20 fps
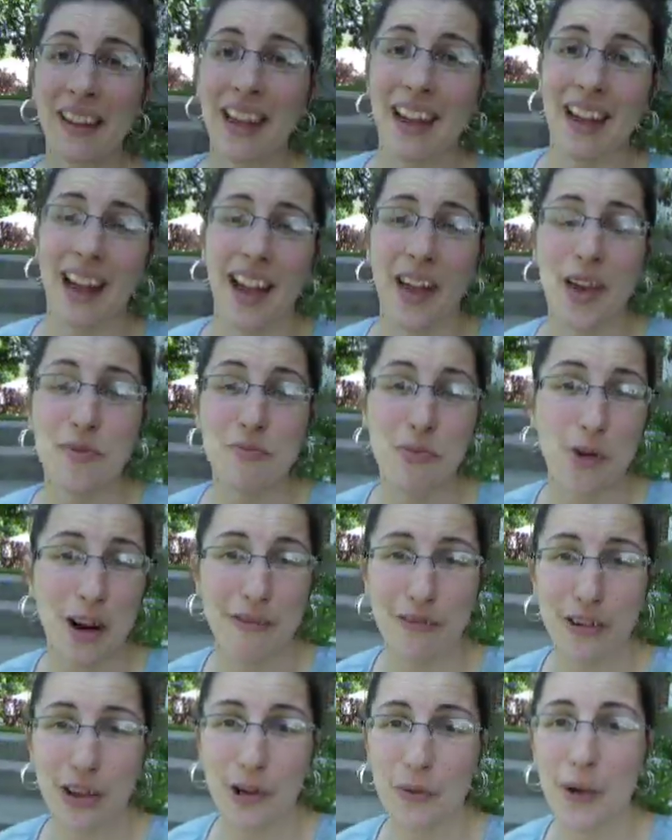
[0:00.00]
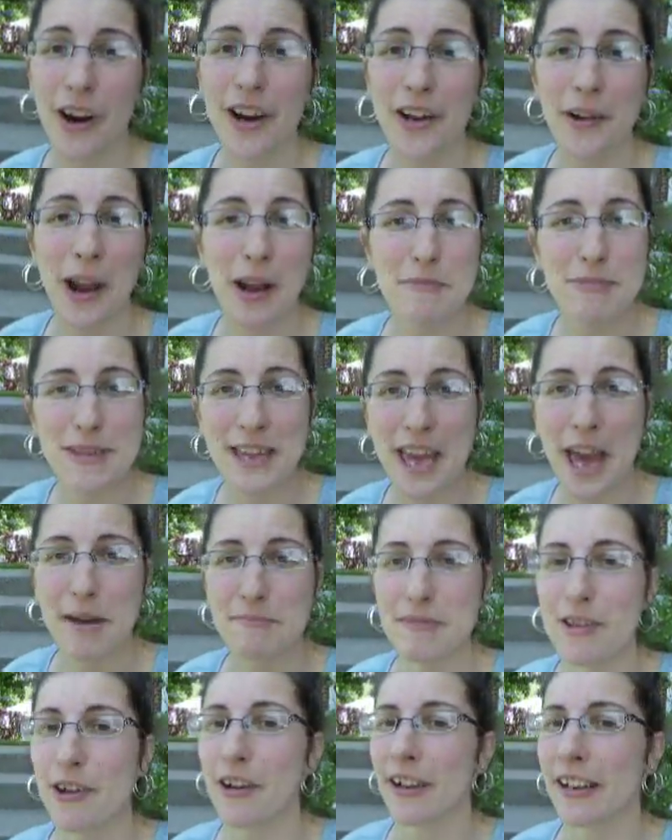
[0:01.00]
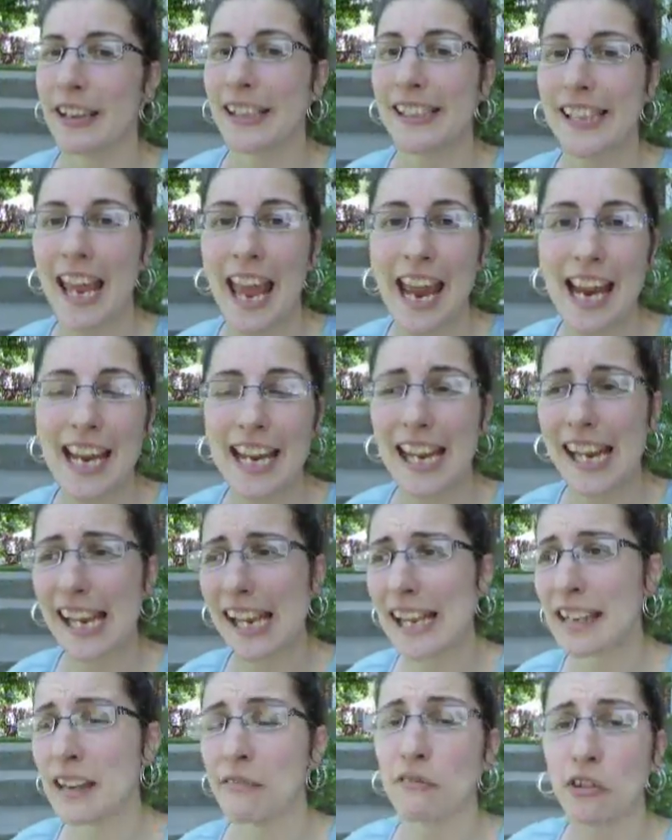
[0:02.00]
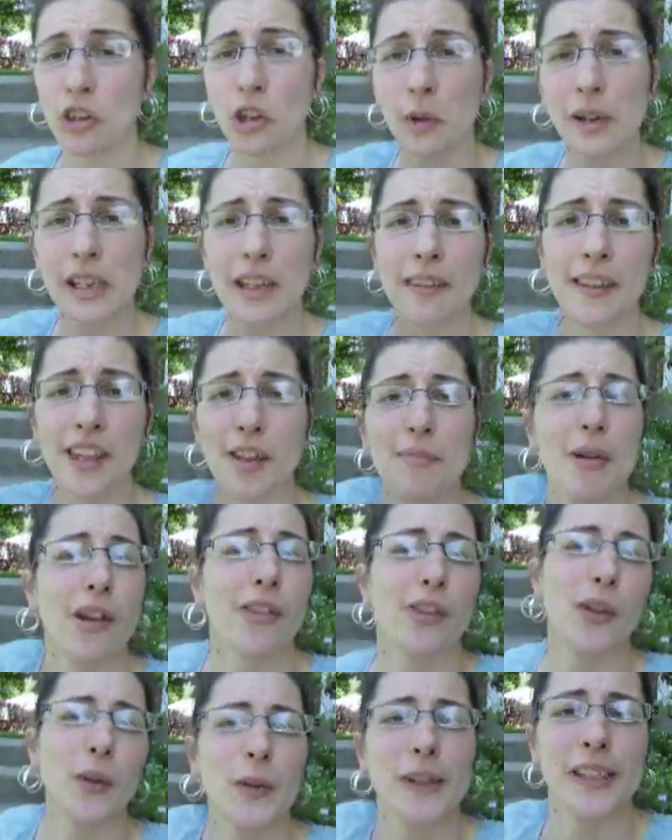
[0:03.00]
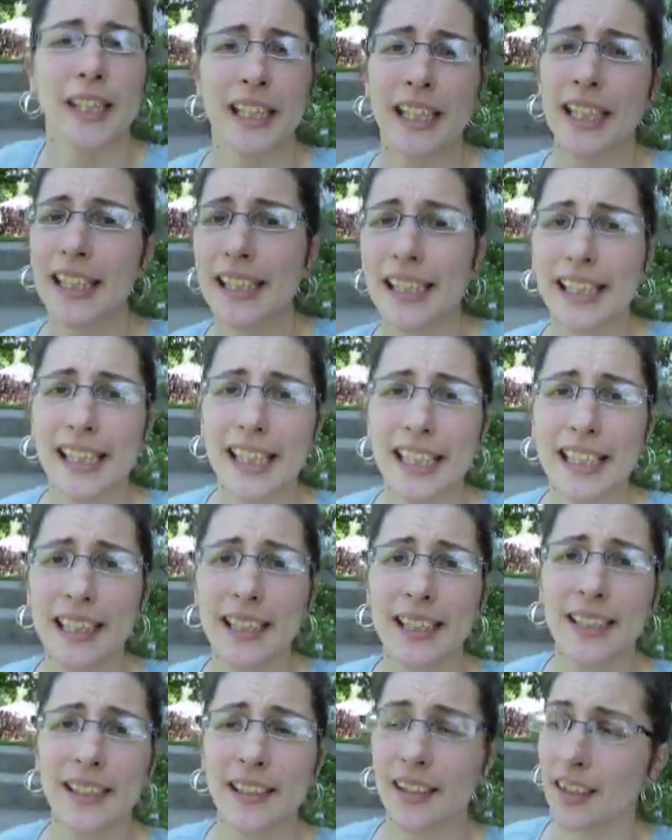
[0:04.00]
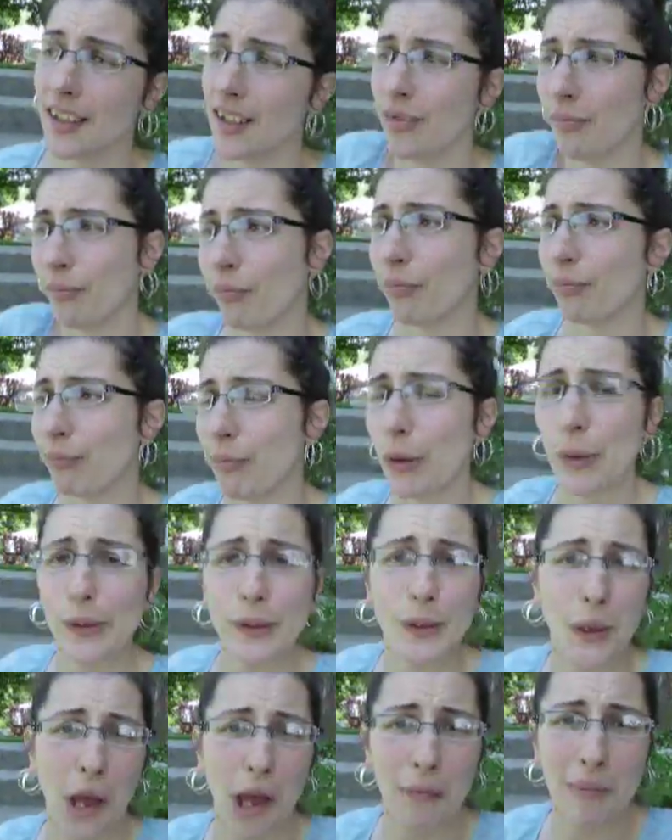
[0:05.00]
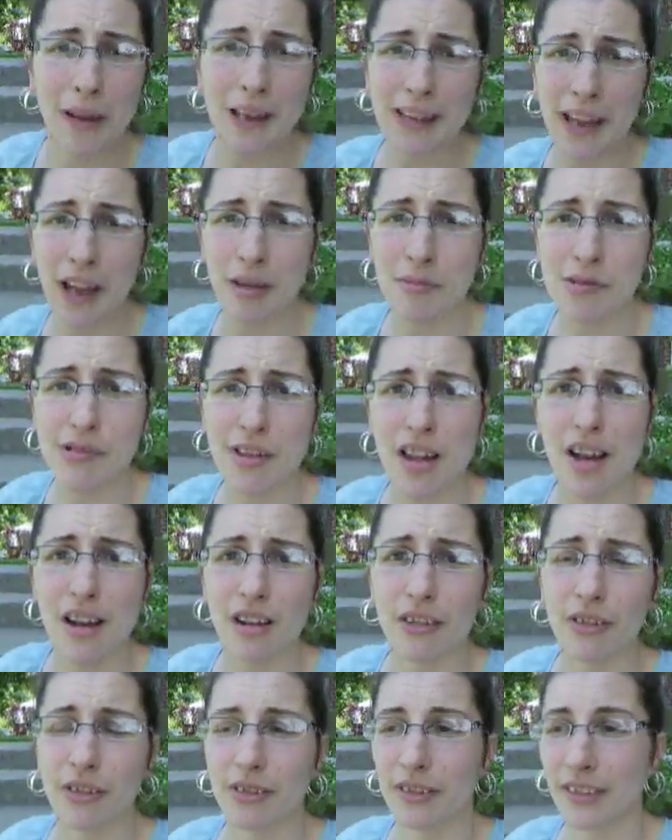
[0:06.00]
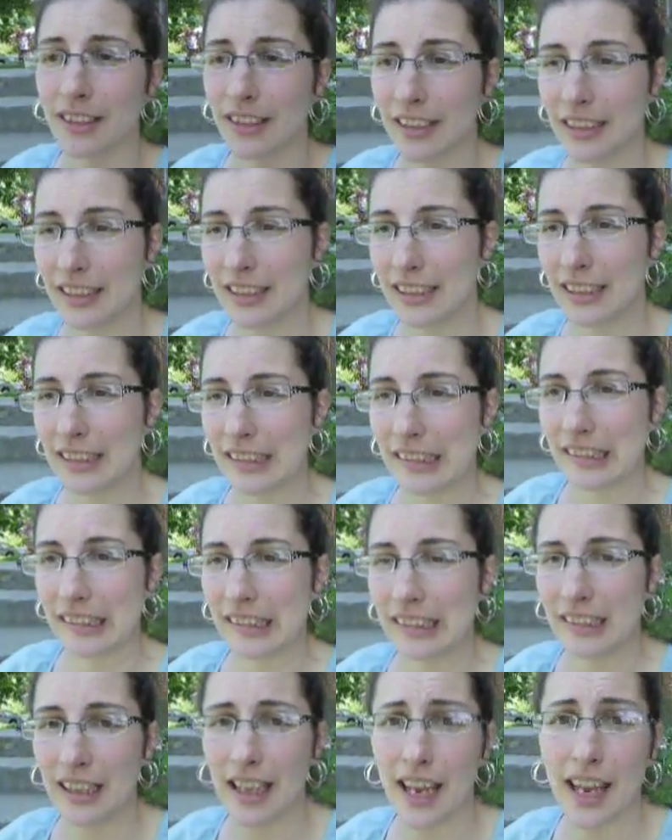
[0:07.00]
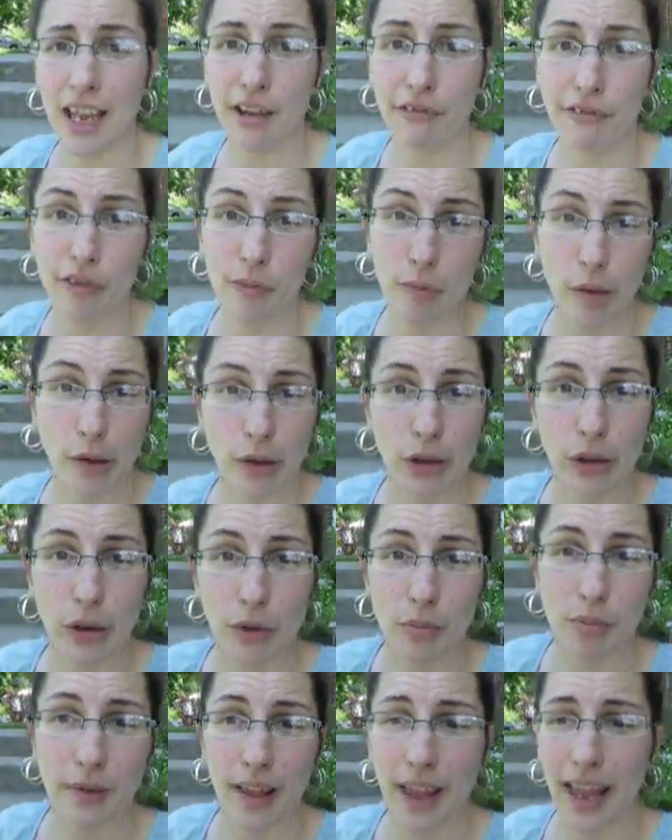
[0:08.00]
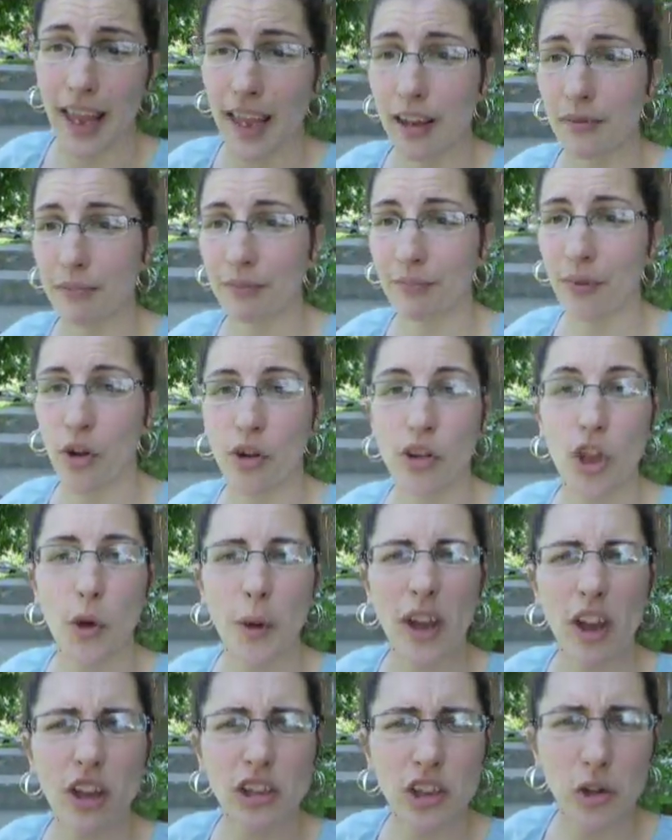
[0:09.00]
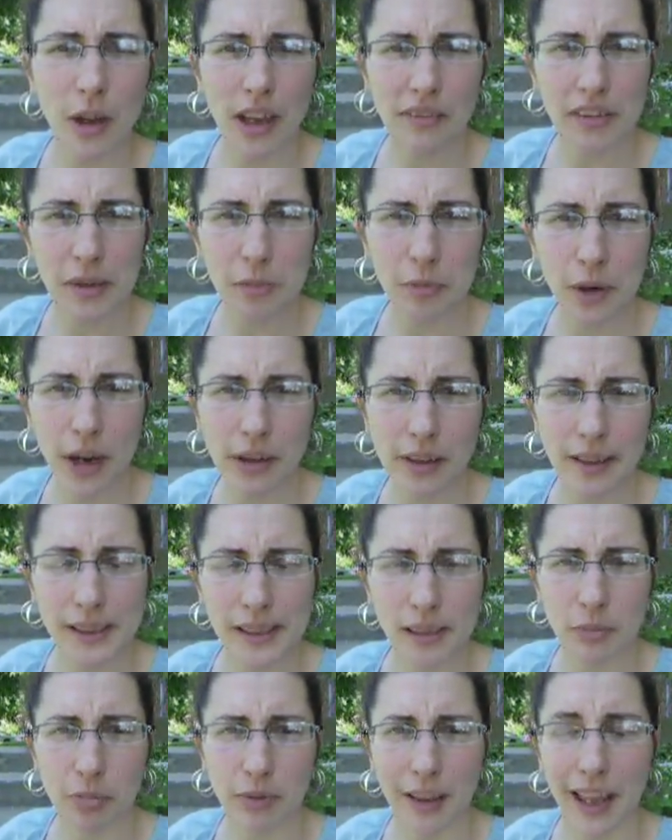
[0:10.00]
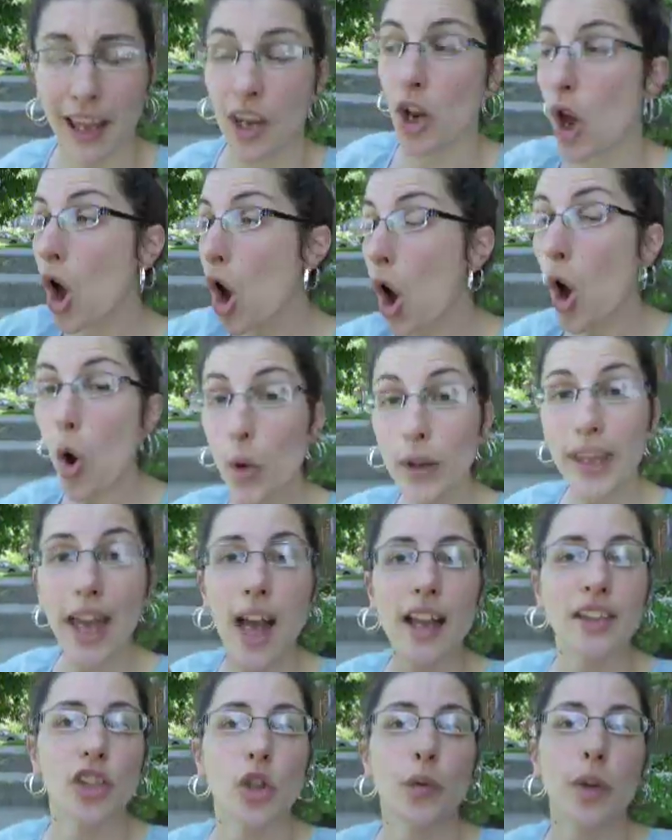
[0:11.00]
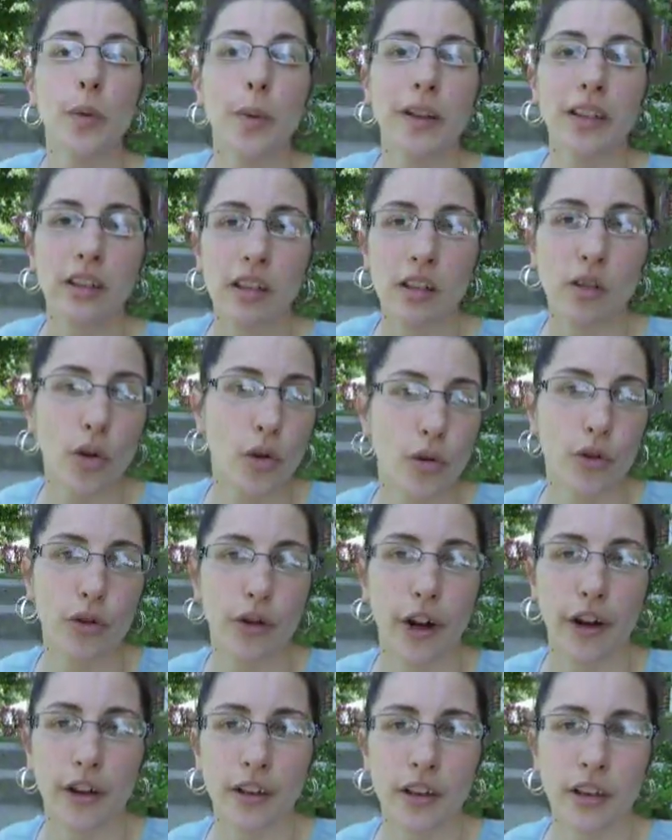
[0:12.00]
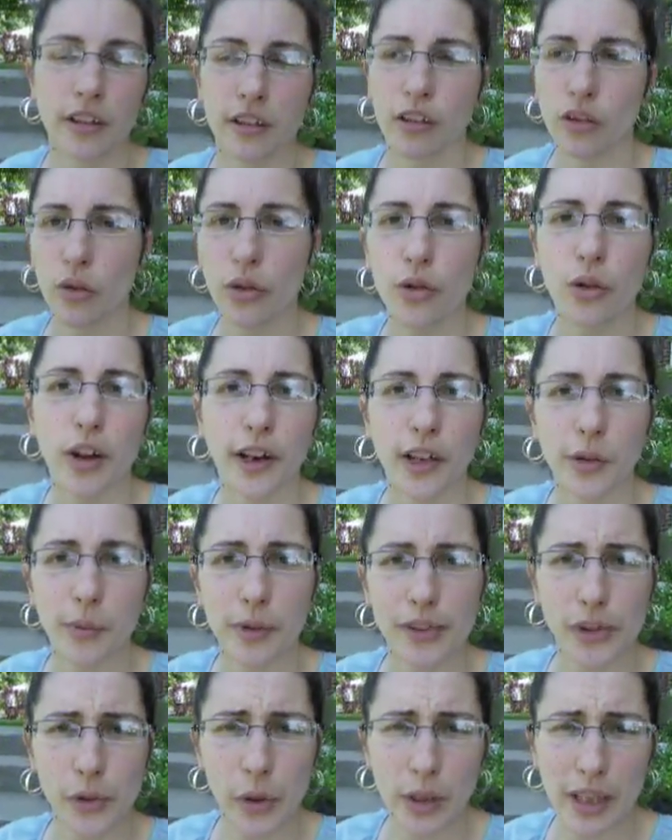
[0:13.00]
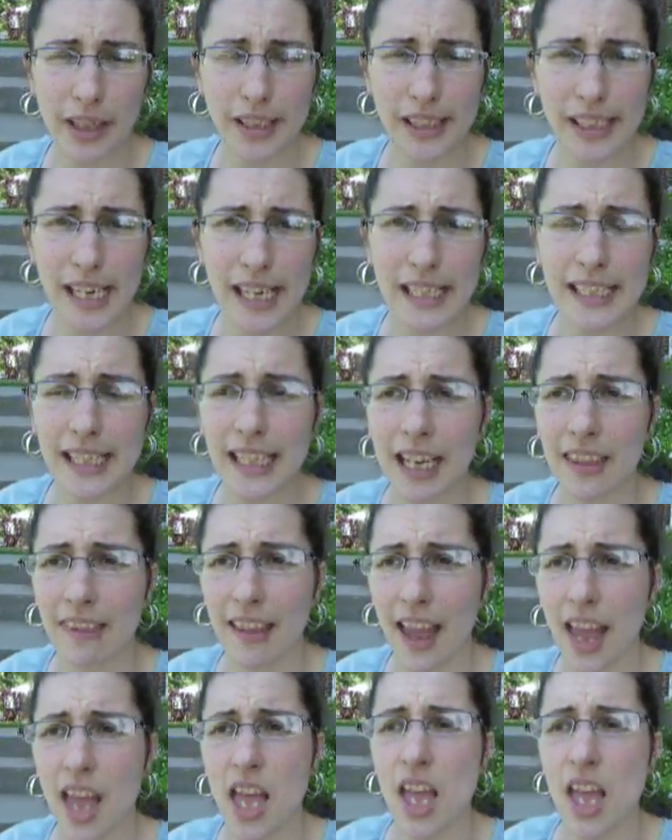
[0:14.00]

I hope wherever you are, you're having a happy gardening day. And if you know anything about those zinnia seeds, post a comment down below. I have football to go play, although I also have sproutlets to plant. Oh yeah, so we went to the local hardware store last night to get that